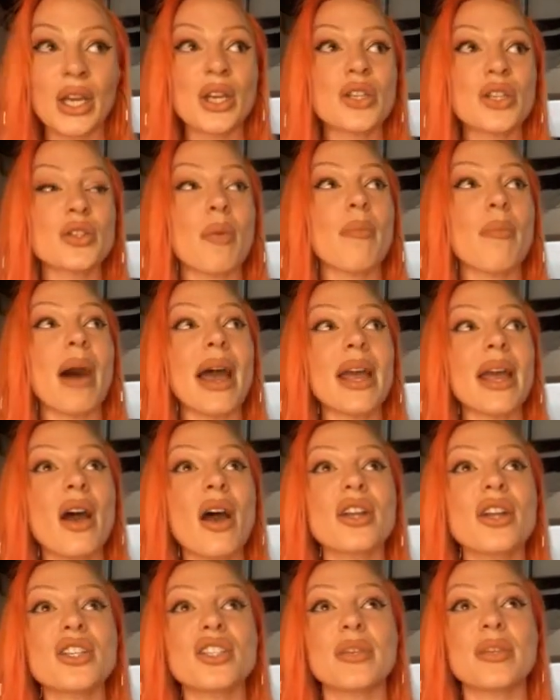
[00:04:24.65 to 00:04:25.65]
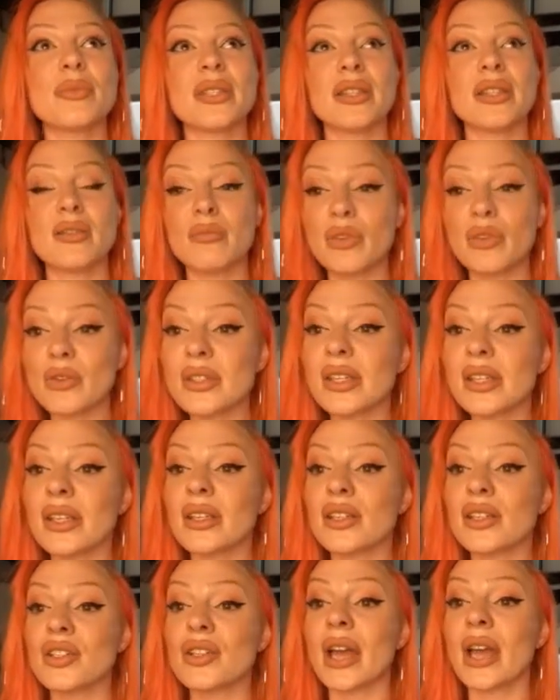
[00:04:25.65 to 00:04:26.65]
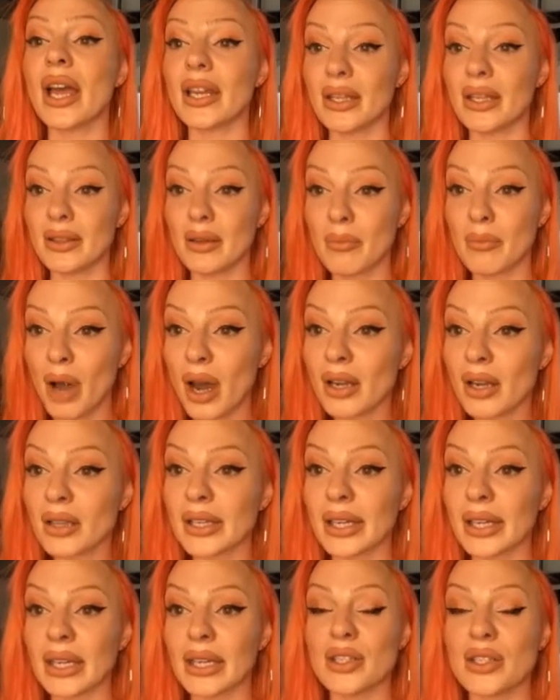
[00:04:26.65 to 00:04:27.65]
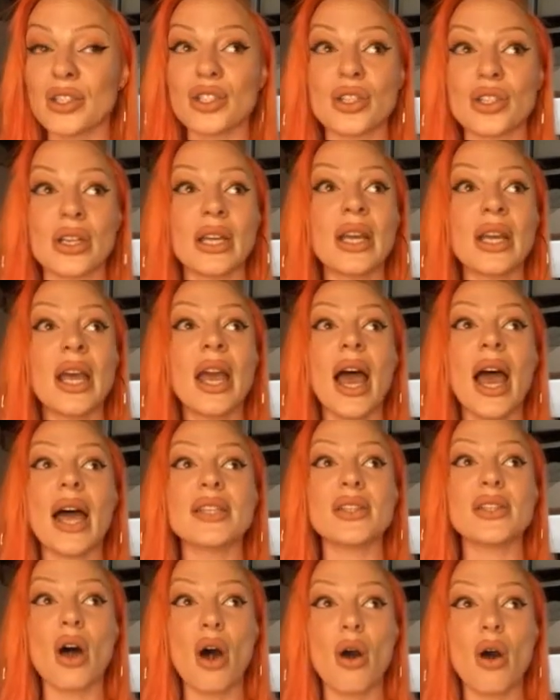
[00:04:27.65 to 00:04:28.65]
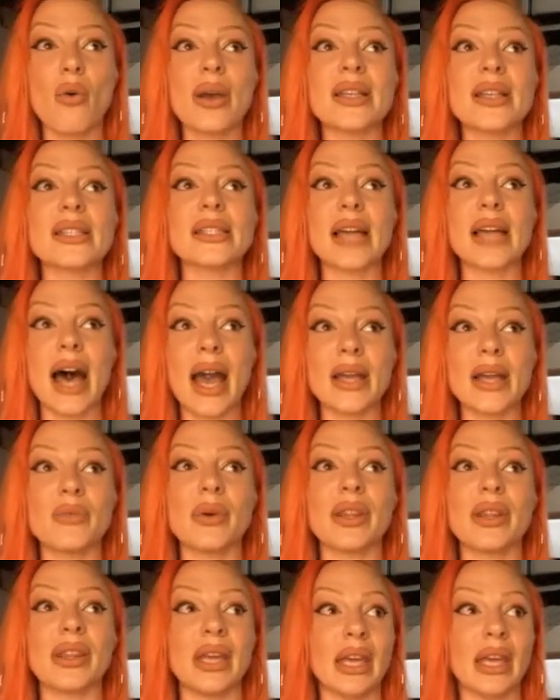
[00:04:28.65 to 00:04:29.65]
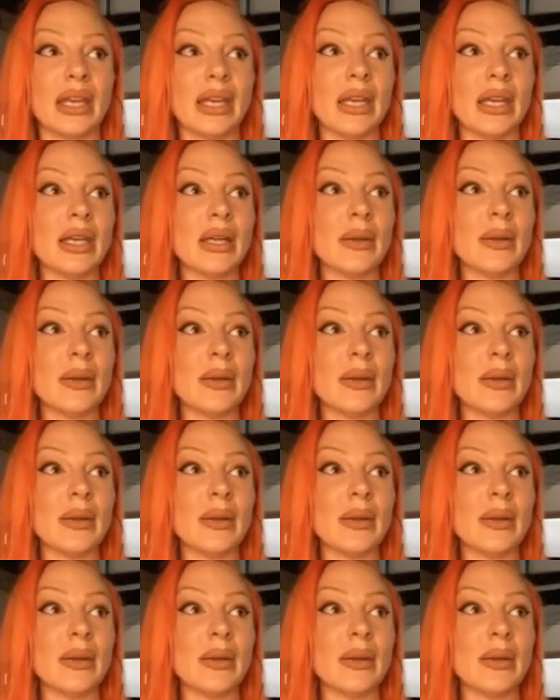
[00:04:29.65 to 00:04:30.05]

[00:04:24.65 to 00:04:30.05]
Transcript: So my hardships in the music industry and in the modeling industry has always lied within